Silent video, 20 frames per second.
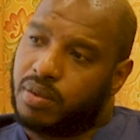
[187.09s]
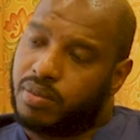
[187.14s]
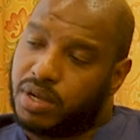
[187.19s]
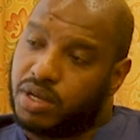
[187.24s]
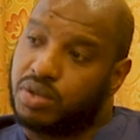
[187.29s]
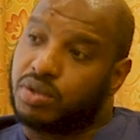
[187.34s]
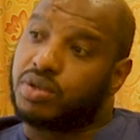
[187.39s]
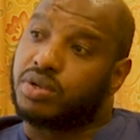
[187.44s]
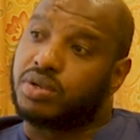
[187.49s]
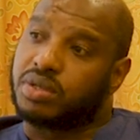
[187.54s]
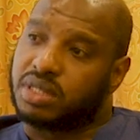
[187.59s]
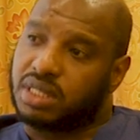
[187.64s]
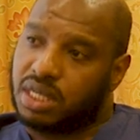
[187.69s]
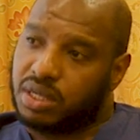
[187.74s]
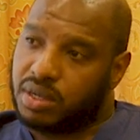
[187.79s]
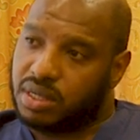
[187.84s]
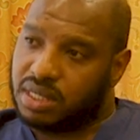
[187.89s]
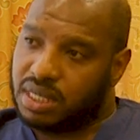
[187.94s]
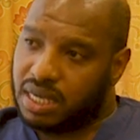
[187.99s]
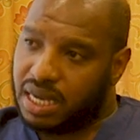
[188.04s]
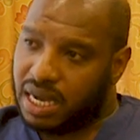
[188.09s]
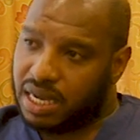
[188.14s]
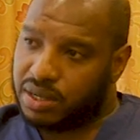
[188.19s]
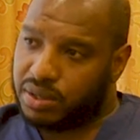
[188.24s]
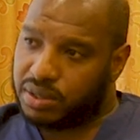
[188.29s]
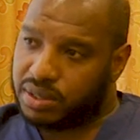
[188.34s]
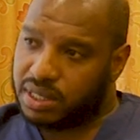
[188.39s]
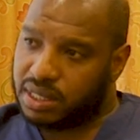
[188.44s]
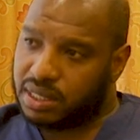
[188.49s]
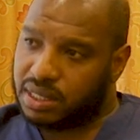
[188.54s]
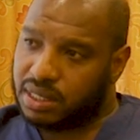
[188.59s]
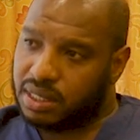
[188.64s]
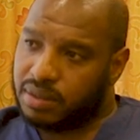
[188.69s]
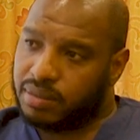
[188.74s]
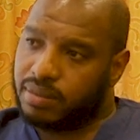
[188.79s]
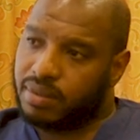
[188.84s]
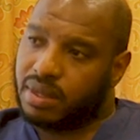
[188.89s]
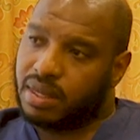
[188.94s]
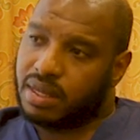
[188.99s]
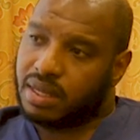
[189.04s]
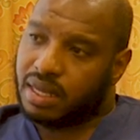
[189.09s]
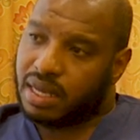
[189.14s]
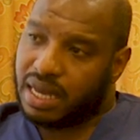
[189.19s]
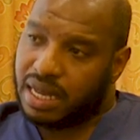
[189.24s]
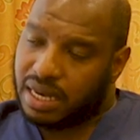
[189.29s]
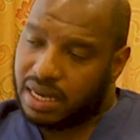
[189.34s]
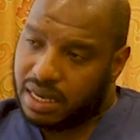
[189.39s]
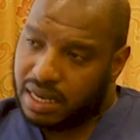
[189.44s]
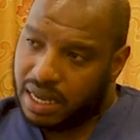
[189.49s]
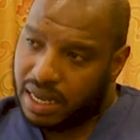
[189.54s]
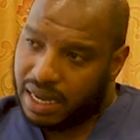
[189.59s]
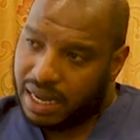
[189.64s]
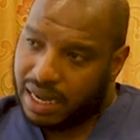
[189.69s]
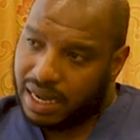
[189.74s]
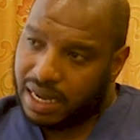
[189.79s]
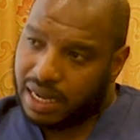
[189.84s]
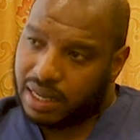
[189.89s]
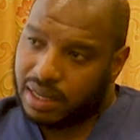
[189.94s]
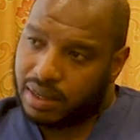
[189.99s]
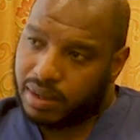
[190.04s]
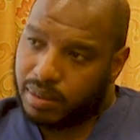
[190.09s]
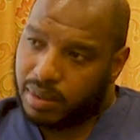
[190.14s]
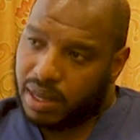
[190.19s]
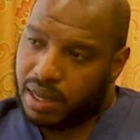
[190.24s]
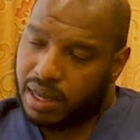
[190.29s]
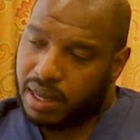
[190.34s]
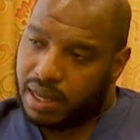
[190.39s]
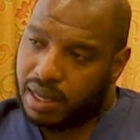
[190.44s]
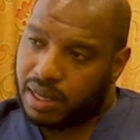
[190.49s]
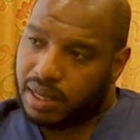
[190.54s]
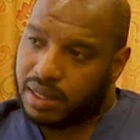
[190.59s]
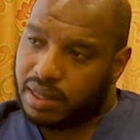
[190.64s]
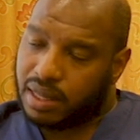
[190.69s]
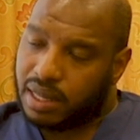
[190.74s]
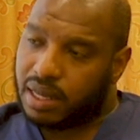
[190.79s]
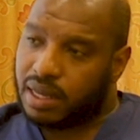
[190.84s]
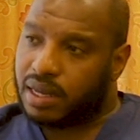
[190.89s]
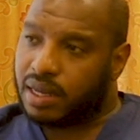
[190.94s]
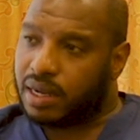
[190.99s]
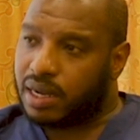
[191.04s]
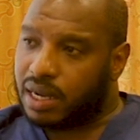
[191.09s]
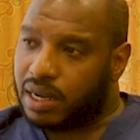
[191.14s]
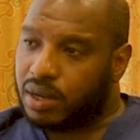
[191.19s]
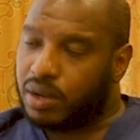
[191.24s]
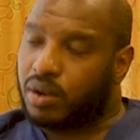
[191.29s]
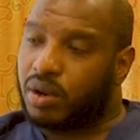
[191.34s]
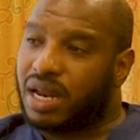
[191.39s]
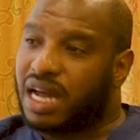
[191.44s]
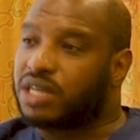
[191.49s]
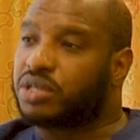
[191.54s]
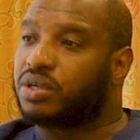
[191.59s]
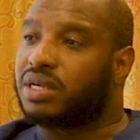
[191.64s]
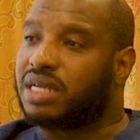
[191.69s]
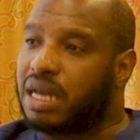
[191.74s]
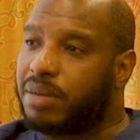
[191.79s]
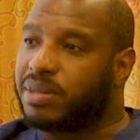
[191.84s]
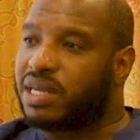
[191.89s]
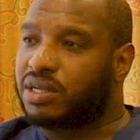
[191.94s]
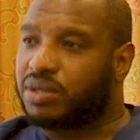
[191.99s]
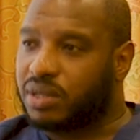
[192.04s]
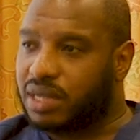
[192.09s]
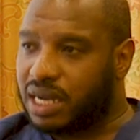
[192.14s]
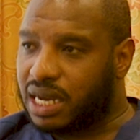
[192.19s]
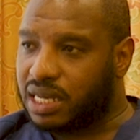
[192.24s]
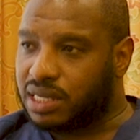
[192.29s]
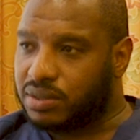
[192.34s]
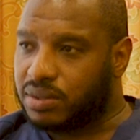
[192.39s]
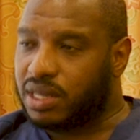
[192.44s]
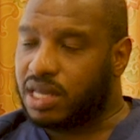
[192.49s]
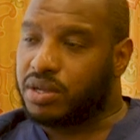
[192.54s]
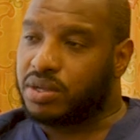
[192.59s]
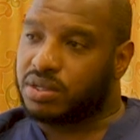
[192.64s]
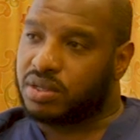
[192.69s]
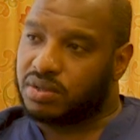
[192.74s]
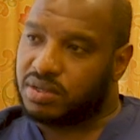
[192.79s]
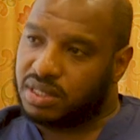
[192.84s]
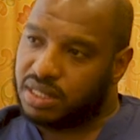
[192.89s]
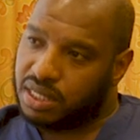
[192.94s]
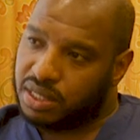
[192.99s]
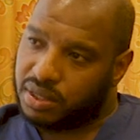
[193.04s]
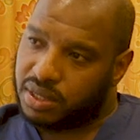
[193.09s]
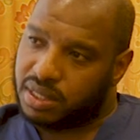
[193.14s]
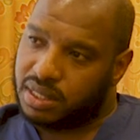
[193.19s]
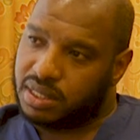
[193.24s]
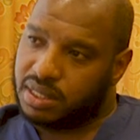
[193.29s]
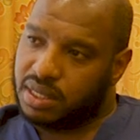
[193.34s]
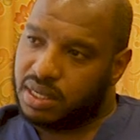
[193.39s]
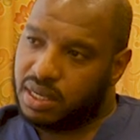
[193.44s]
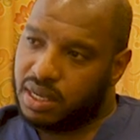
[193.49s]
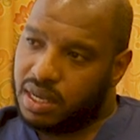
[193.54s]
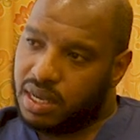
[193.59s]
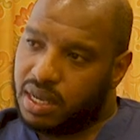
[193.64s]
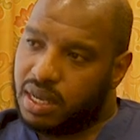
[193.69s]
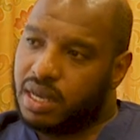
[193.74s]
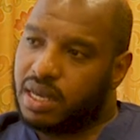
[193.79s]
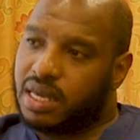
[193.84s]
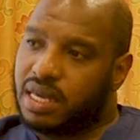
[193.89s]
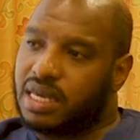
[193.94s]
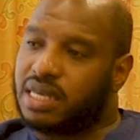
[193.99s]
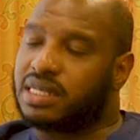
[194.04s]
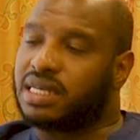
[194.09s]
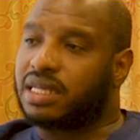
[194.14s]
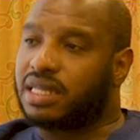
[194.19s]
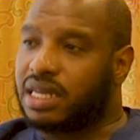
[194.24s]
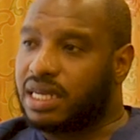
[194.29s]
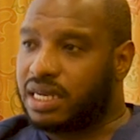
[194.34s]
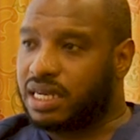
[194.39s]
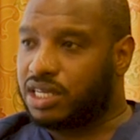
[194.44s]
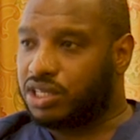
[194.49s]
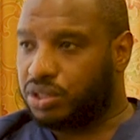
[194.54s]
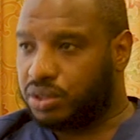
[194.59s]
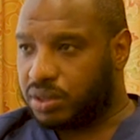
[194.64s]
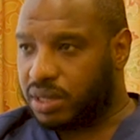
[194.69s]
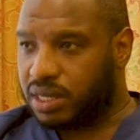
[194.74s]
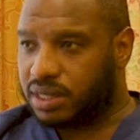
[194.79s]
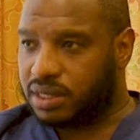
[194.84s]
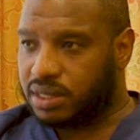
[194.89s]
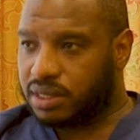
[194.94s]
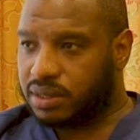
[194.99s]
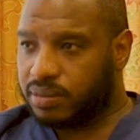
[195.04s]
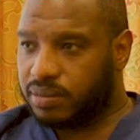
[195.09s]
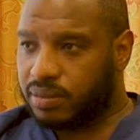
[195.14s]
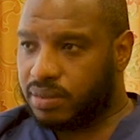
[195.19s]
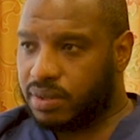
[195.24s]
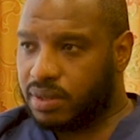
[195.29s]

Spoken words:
We do use steroids in high doses, and the collateral damage that occurs with the use of steroids is that they raise sugars.